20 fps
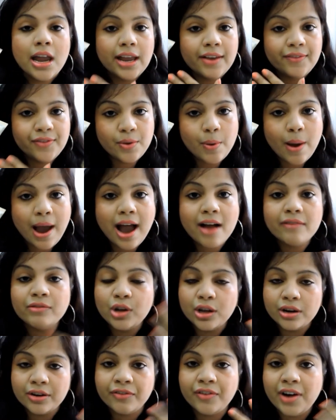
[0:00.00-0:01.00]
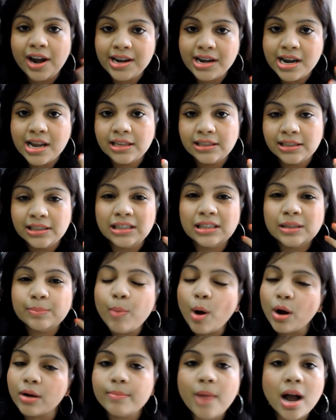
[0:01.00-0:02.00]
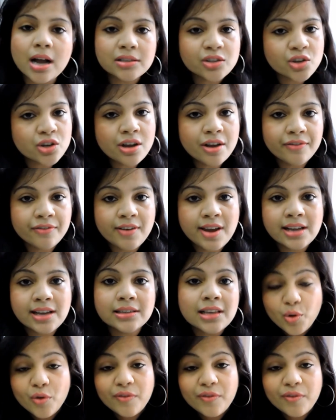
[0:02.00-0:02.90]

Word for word: if you have a lot of redness and spot marks on your face